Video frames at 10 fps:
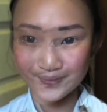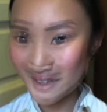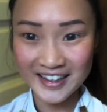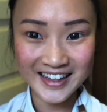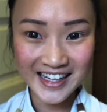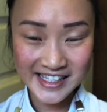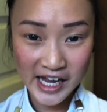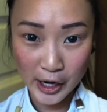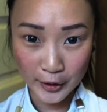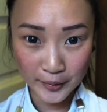And that's
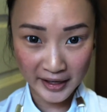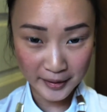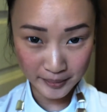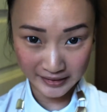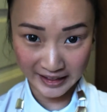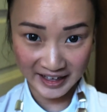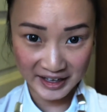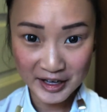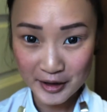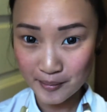how I
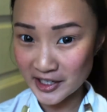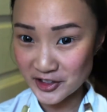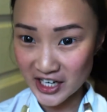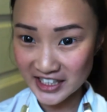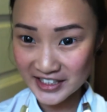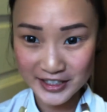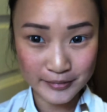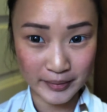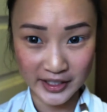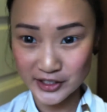apply my jelly
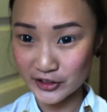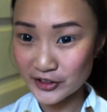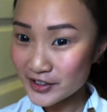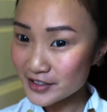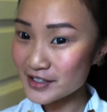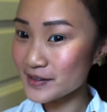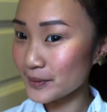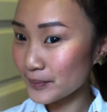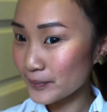tint blushers.